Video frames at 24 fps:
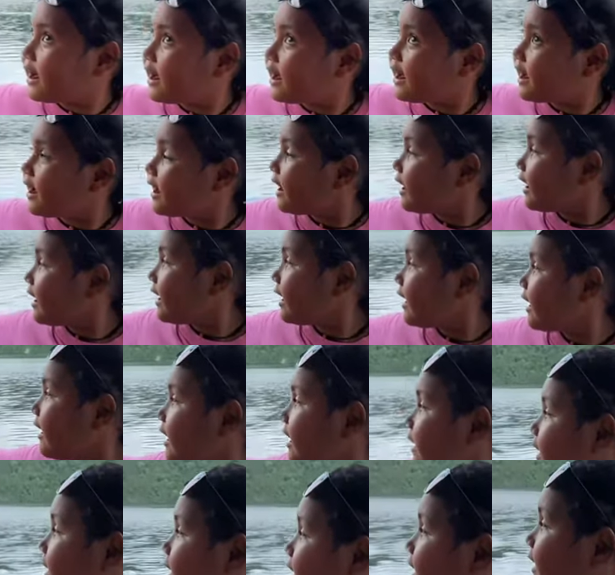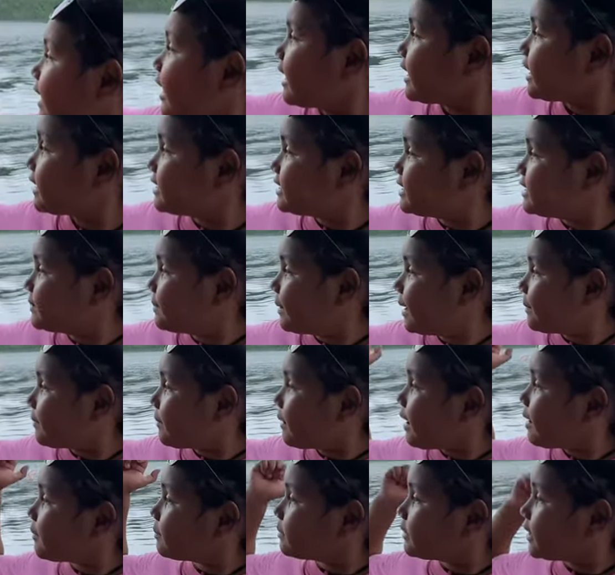What? I can see my
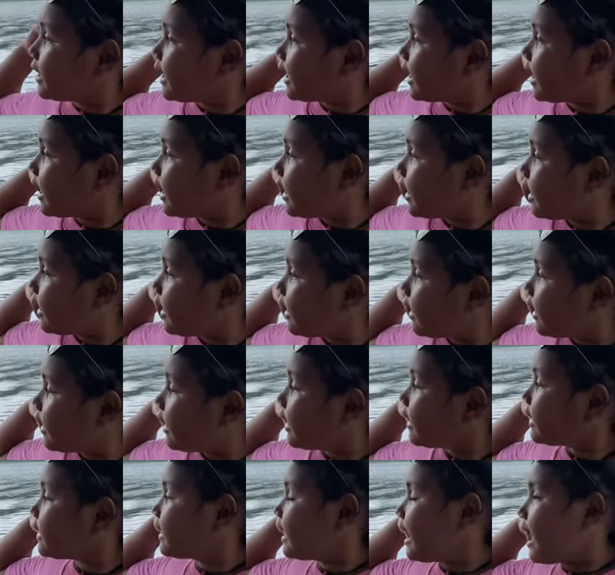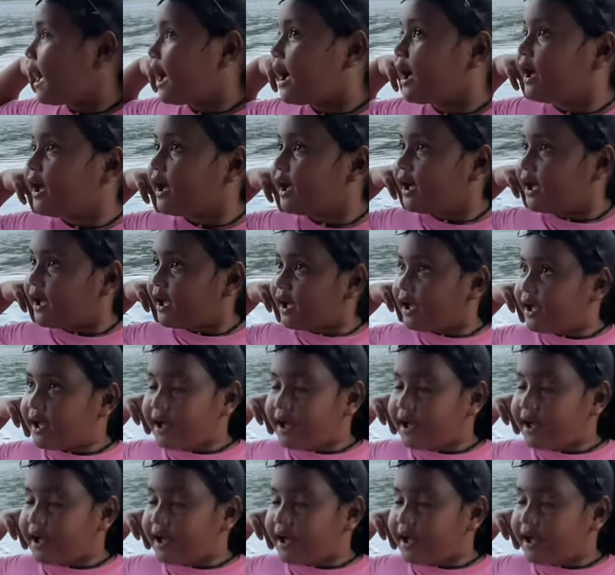mom there. Really? Yeah. Oh yeah.